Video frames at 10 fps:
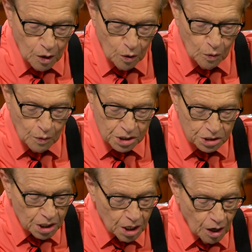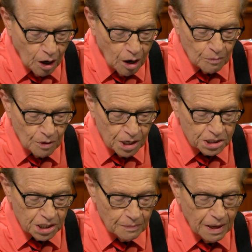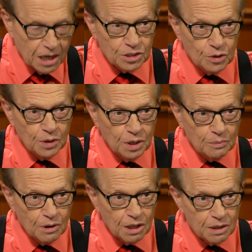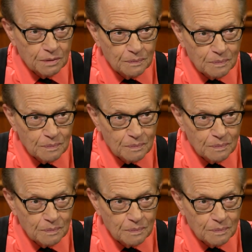Who wins in an arm wrestling match, you or your brother?